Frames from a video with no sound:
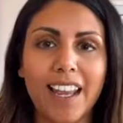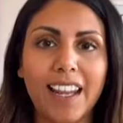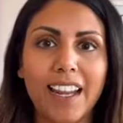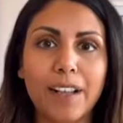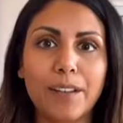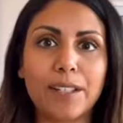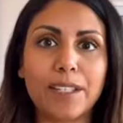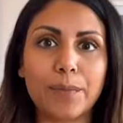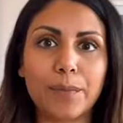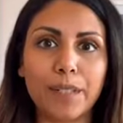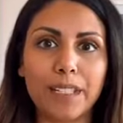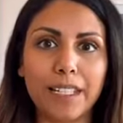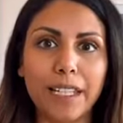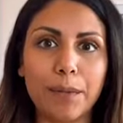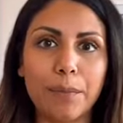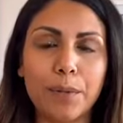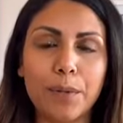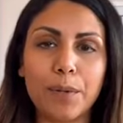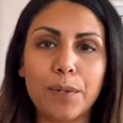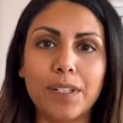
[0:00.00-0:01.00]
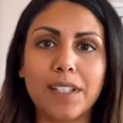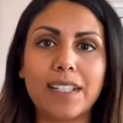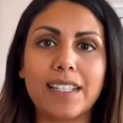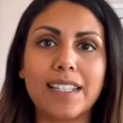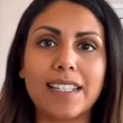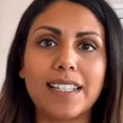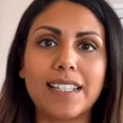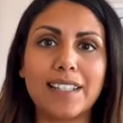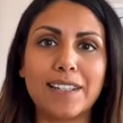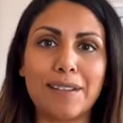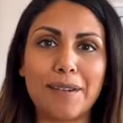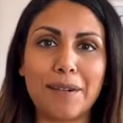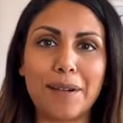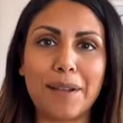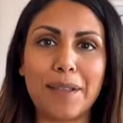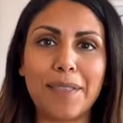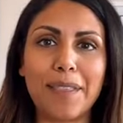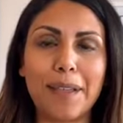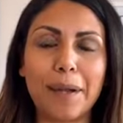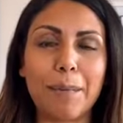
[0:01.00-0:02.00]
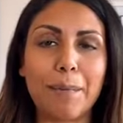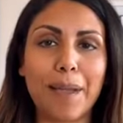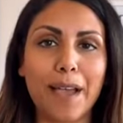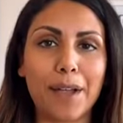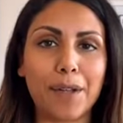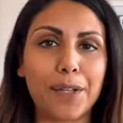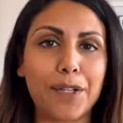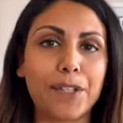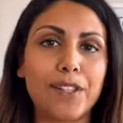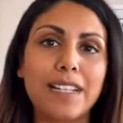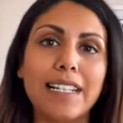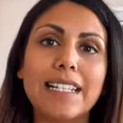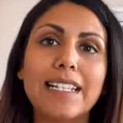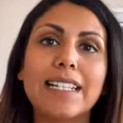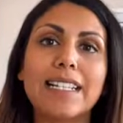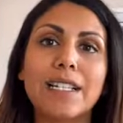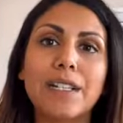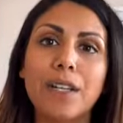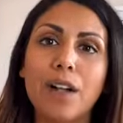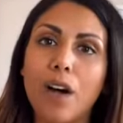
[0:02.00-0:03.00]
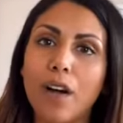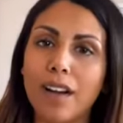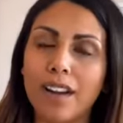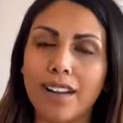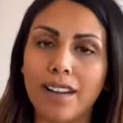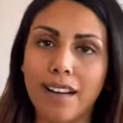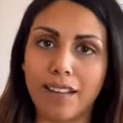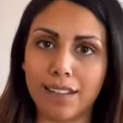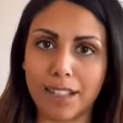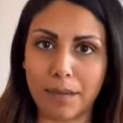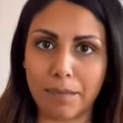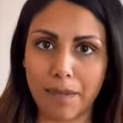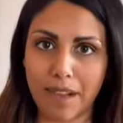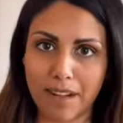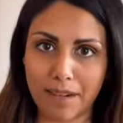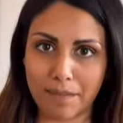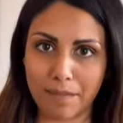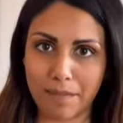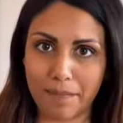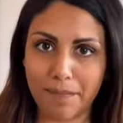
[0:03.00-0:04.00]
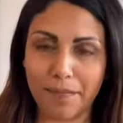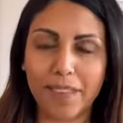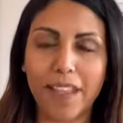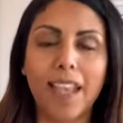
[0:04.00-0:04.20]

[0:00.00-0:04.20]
Now, it's really important to know that a boundary is not an ultimatum.